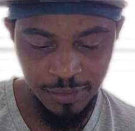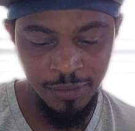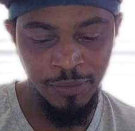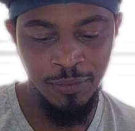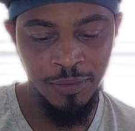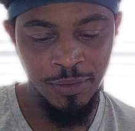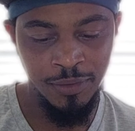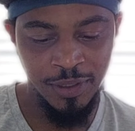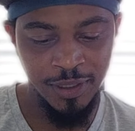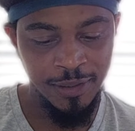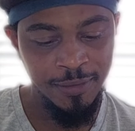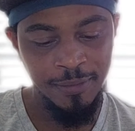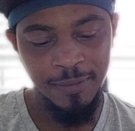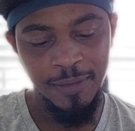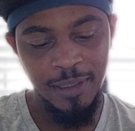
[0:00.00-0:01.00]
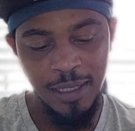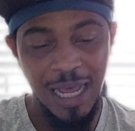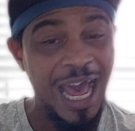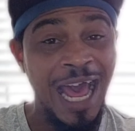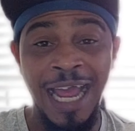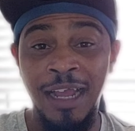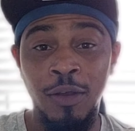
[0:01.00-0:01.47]
You, you, see,
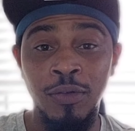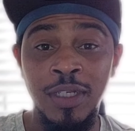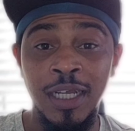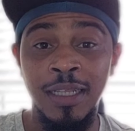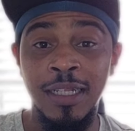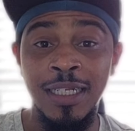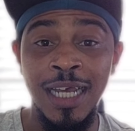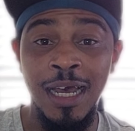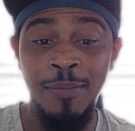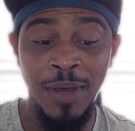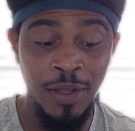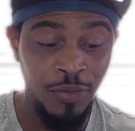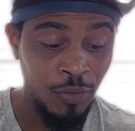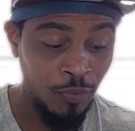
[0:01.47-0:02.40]
I ain't gonna take the time out